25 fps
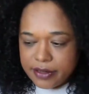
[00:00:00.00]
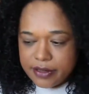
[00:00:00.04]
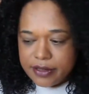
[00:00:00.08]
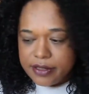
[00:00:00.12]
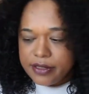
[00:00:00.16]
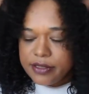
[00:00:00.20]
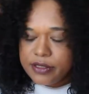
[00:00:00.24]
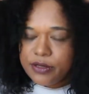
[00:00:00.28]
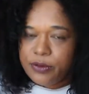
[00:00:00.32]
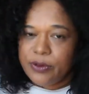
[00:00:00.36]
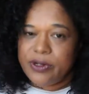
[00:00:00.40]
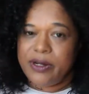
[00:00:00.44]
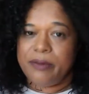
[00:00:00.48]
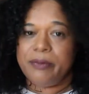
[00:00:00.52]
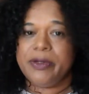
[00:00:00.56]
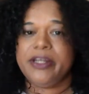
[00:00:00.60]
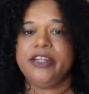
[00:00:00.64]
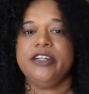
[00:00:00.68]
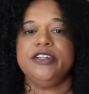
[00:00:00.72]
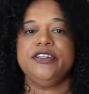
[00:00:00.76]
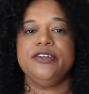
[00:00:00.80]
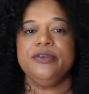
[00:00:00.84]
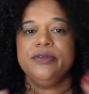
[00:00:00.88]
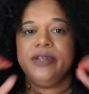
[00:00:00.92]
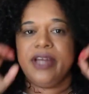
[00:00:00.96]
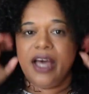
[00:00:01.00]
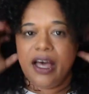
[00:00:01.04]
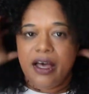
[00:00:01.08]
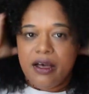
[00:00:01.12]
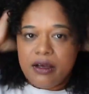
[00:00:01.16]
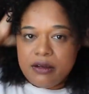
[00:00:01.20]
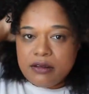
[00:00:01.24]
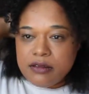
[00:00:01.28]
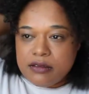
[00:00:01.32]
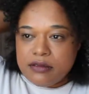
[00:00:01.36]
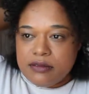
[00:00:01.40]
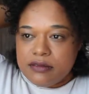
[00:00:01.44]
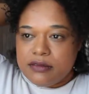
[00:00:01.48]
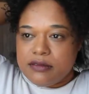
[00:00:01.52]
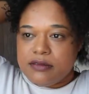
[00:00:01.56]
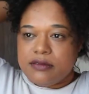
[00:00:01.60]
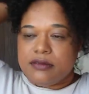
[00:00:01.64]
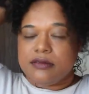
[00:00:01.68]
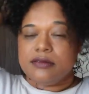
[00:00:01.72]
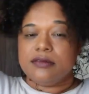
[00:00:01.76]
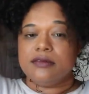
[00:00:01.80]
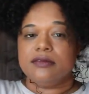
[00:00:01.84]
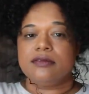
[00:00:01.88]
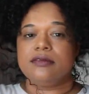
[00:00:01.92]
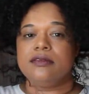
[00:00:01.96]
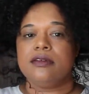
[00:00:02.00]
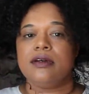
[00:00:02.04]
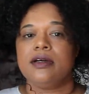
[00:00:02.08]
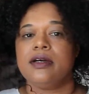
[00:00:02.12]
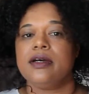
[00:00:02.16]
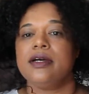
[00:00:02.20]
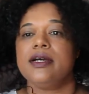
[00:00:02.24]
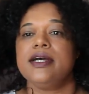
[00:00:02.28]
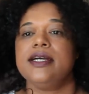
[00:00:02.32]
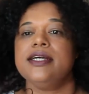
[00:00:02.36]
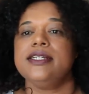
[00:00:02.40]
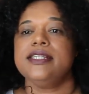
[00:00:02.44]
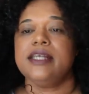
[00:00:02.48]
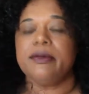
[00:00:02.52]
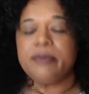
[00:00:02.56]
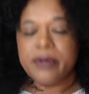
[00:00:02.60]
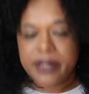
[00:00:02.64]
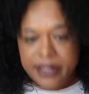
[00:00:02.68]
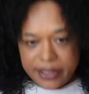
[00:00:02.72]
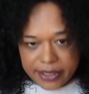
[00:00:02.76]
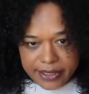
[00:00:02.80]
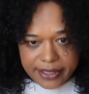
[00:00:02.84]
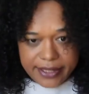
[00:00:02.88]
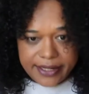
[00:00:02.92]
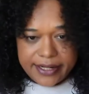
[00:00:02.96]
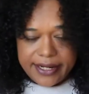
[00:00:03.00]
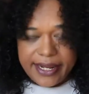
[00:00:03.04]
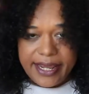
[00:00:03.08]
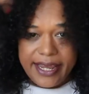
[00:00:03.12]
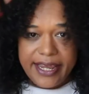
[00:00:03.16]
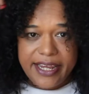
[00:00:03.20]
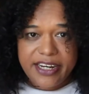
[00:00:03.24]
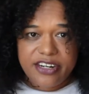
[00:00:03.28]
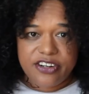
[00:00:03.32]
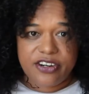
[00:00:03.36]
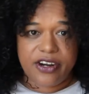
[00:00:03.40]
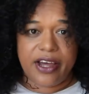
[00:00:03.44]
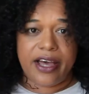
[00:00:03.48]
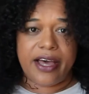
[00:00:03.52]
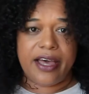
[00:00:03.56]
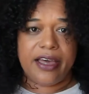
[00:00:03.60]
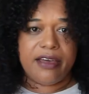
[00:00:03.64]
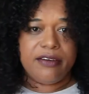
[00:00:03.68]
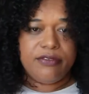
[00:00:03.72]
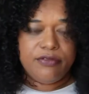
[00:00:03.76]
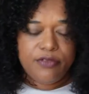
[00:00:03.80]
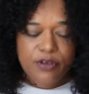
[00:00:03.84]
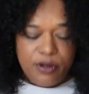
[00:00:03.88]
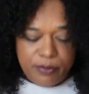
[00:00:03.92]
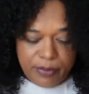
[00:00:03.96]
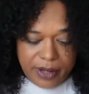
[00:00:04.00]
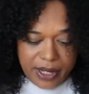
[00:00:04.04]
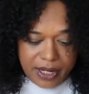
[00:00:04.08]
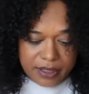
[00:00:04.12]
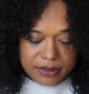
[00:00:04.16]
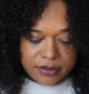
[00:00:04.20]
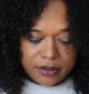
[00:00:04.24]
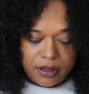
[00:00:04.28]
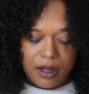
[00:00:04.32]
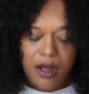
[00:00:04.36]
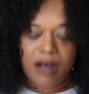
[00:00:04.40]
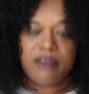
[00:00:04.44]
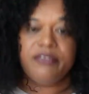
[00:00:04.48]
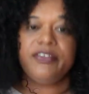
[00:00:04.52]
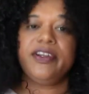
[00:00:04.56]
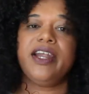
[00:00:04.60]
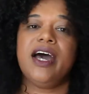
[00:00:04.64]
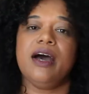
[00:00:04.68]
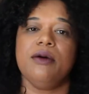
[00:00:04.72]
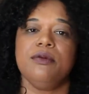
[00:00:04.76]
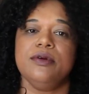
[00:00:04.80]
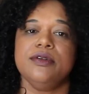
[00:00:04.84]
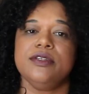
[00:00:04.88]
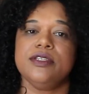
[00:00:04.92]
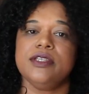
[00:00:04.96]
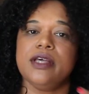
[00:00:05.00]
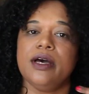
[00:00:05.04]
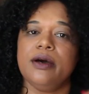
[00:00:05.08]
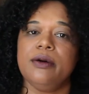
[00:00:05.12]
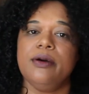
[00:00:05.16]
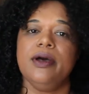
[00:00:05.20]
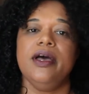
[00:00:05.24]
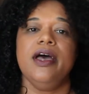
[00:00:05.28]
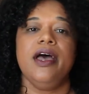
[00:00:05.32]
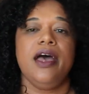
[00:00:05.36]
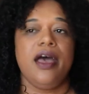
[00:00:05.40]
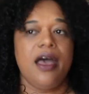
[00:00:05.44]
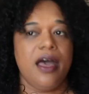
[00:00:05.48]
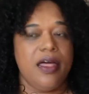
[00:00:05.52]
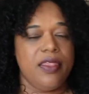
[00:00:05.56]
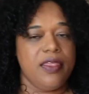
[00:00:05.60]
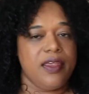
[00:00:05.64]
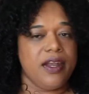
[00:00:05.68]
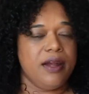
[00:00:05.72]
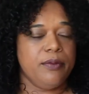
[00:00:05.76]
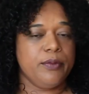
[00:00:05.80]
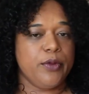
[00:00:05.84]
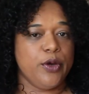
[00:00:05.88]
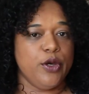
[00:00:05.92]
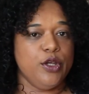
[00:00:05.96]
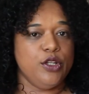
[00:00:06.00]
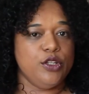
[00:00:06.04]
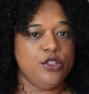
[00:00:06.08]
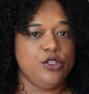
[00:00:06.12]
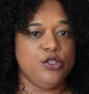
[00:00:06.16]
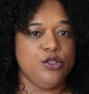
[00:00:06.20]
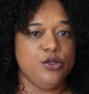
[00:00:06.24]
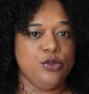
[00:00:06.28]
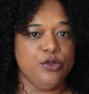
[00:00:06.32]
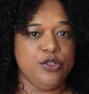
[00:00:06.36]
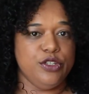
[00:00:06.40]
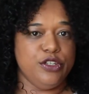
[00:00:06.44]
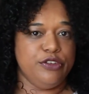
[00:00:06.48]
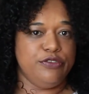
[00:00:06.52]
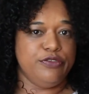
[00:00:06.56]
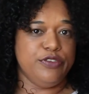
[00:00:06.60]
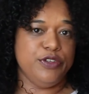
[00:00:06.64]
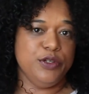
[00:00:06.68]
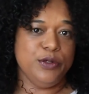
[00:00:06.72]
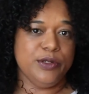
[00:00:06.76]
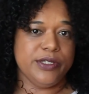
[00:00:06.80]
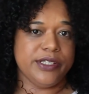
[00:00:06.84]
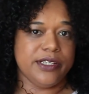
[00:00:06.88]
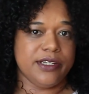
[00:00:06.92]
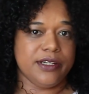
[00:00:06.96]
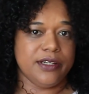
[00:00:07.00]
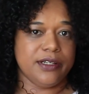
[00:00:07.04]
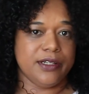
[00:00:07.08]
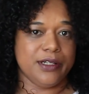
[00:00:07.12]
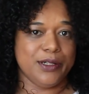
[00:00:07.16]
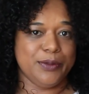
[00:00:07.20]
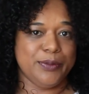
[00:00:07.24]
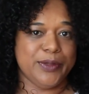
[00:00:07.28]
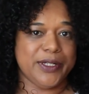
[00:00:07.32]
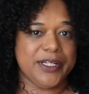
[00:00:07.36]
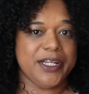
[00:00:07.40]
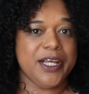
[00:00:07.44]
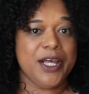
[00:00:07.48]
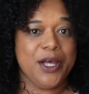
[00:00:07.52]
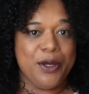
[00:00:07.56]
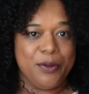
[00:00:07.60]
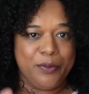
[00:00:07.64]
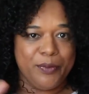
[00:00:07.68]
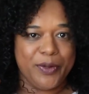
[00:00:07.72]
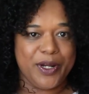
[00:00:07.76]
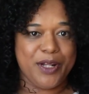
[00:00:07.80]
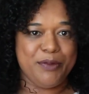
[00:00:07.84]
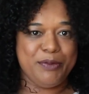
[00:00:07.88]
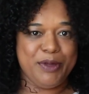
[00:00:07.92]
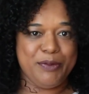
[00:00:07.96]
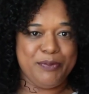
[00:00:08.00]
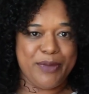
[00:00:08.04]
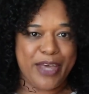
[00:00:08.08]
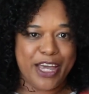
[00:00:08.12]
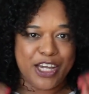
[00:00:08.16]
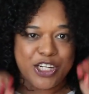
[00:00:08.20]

So what I'm going to do now is I'm going to let it air dry for about half an hour or so, and then I'm going to diffuse it a little bit, but I'll be back